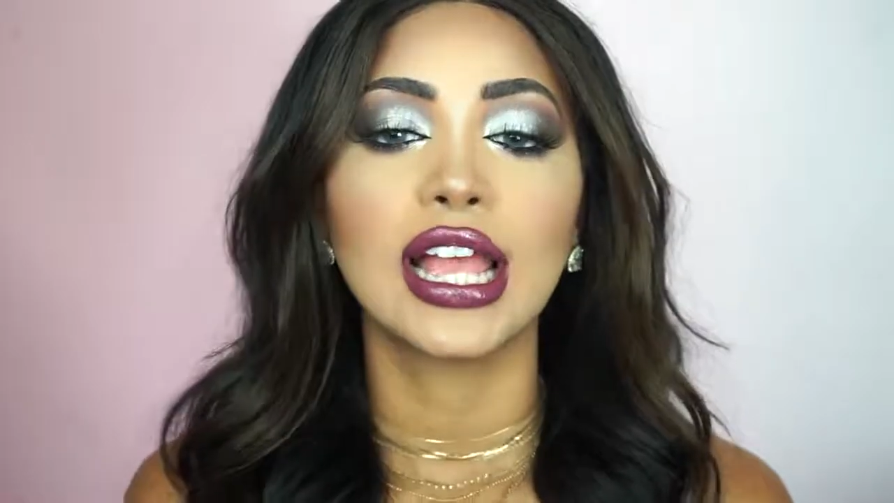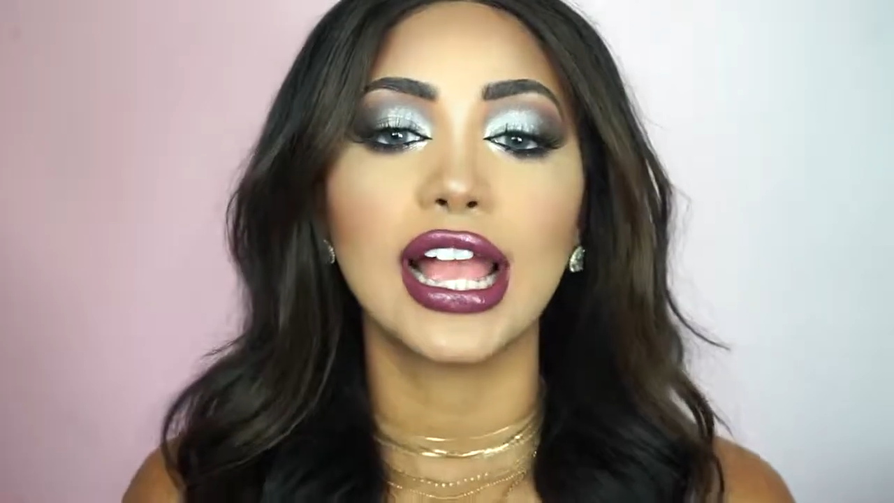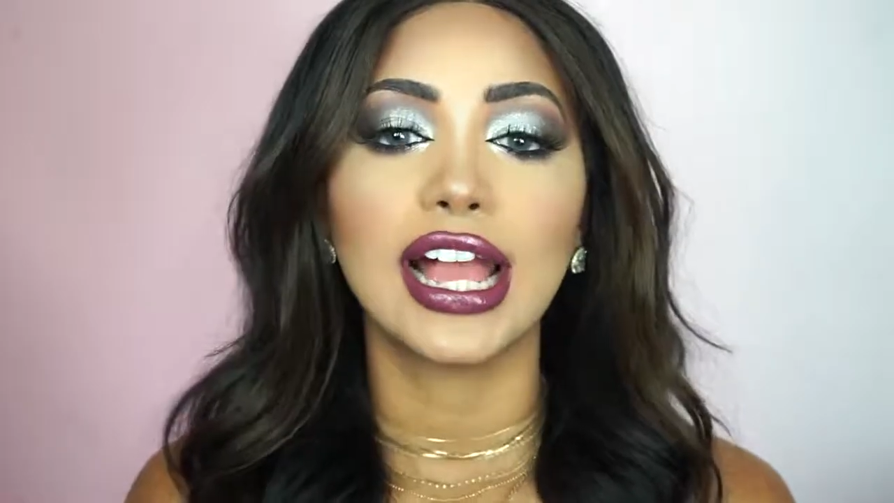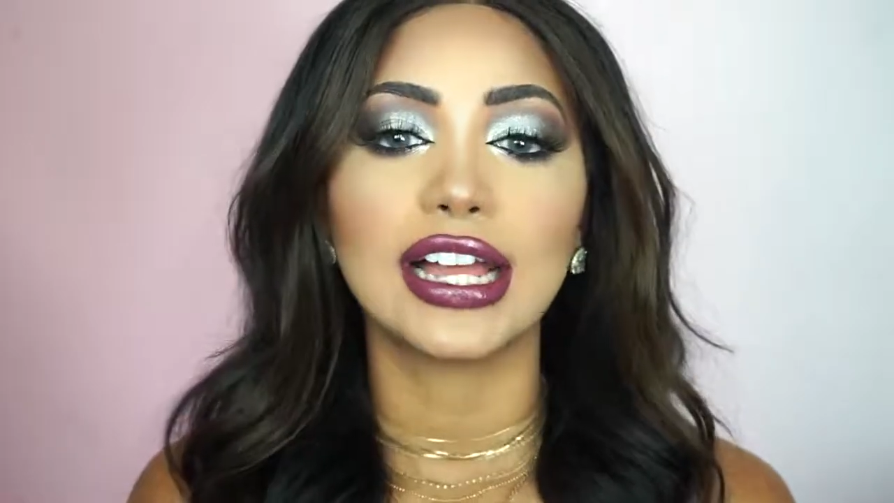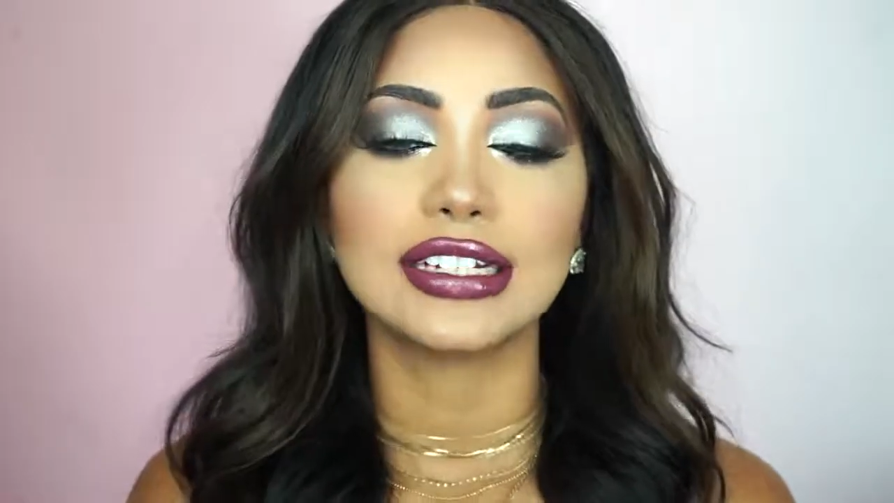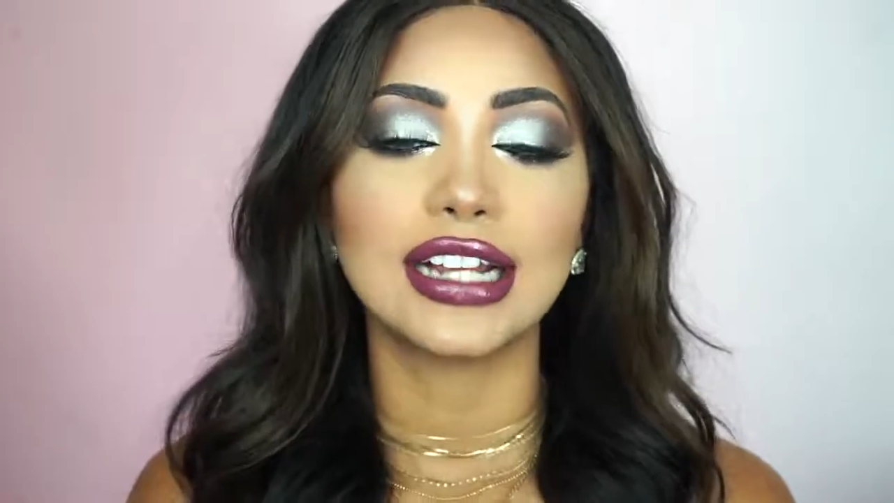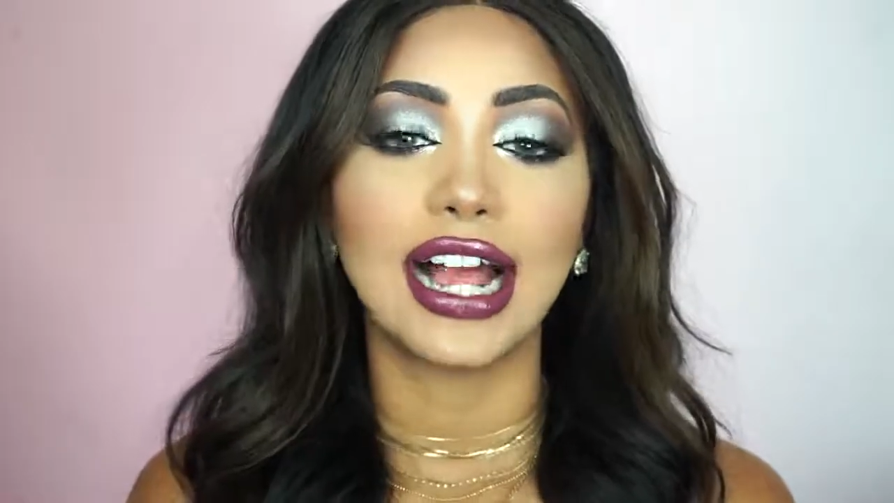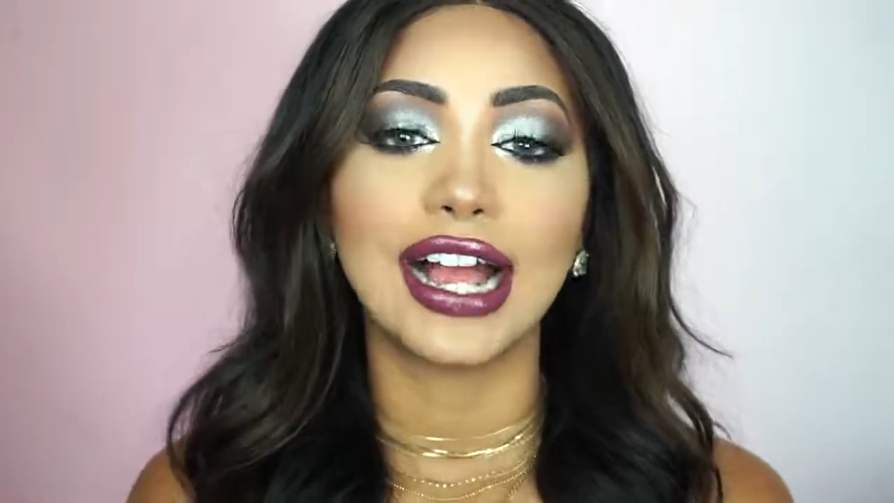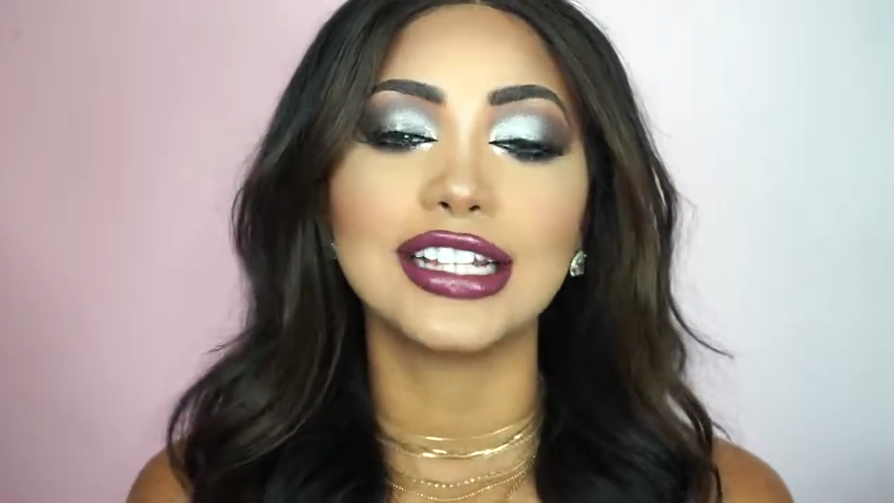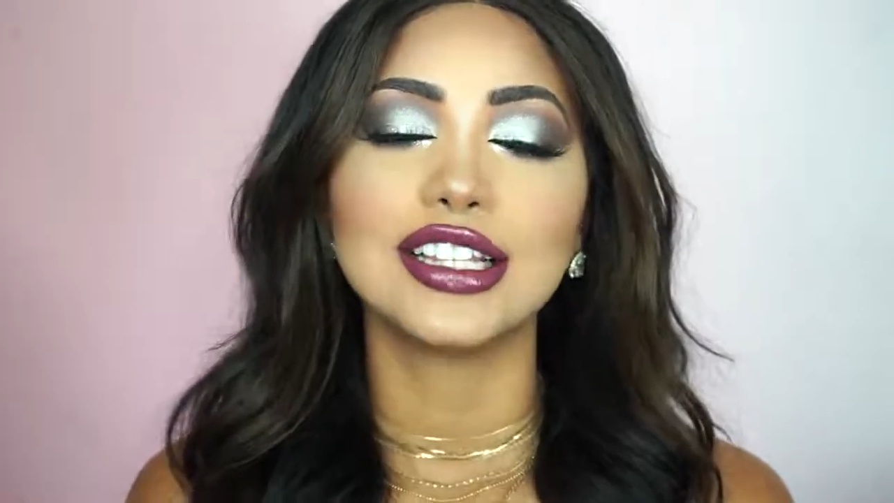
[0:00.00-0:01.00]
And
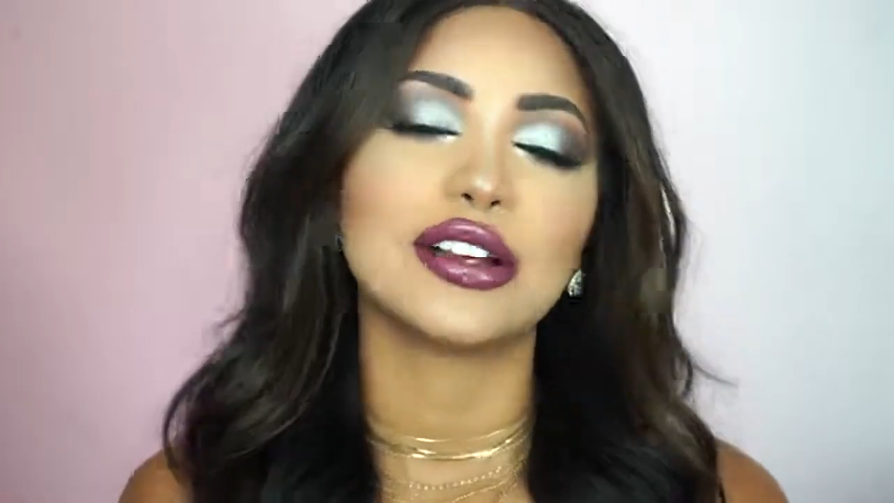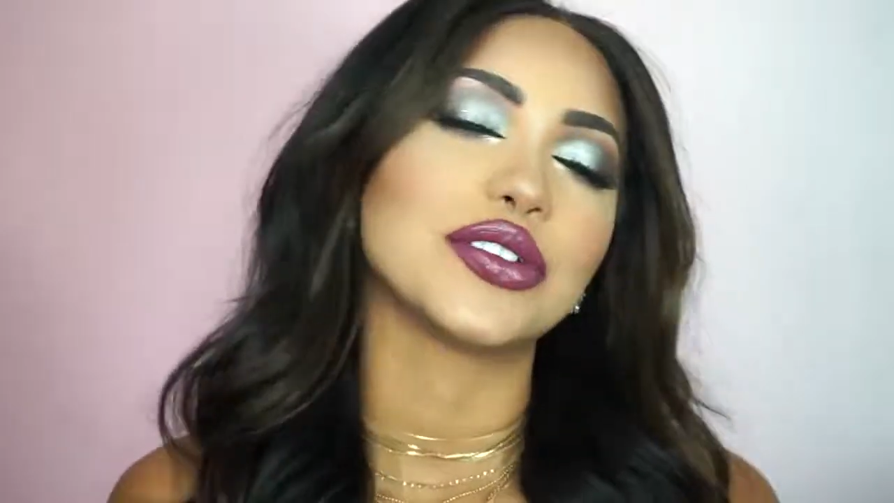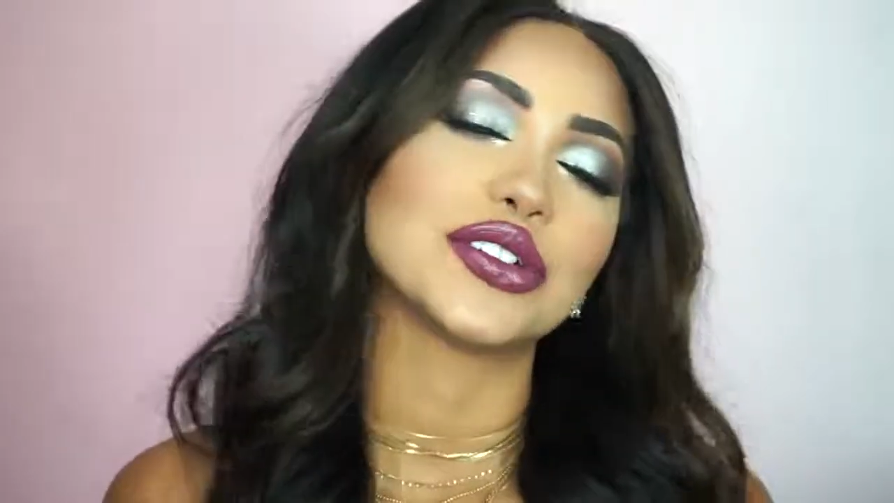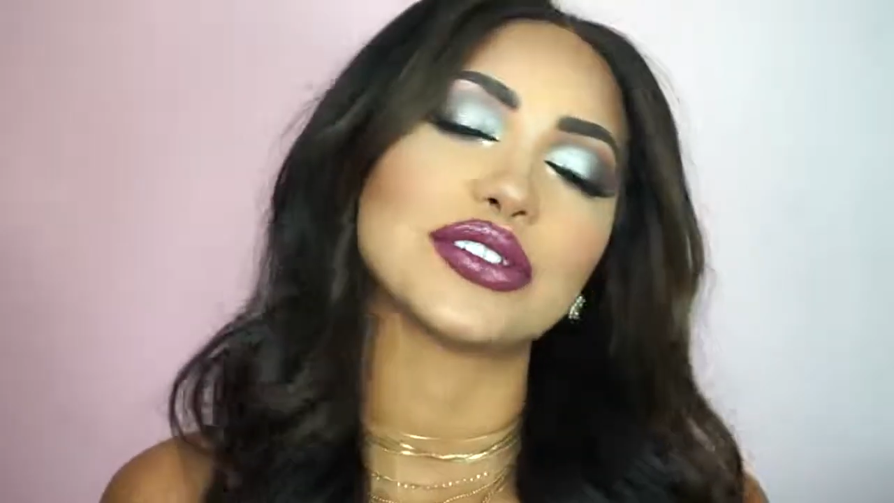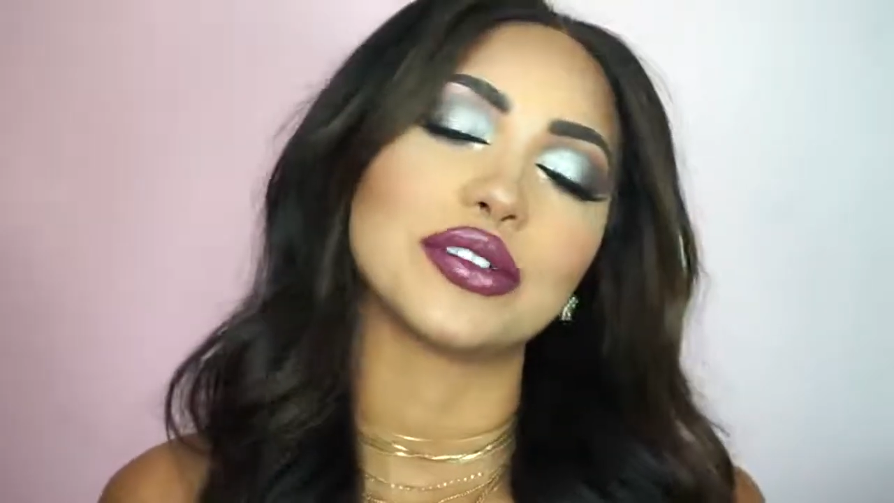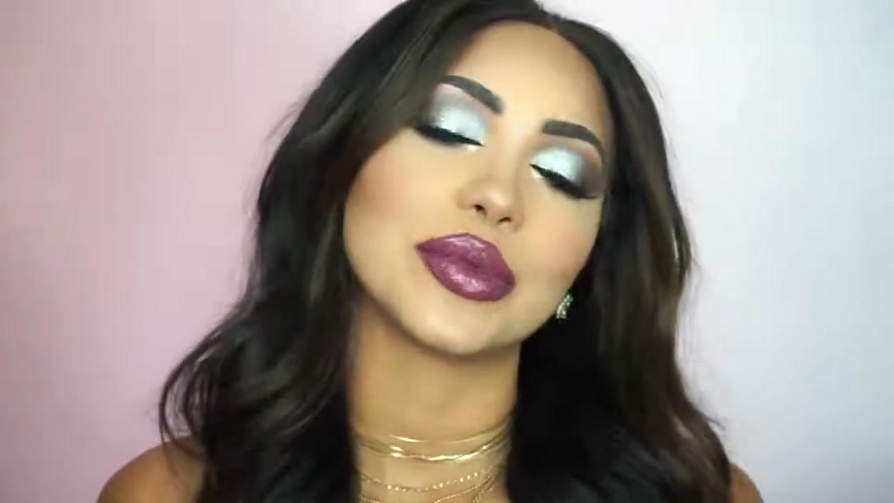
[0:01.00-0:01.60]
I love her so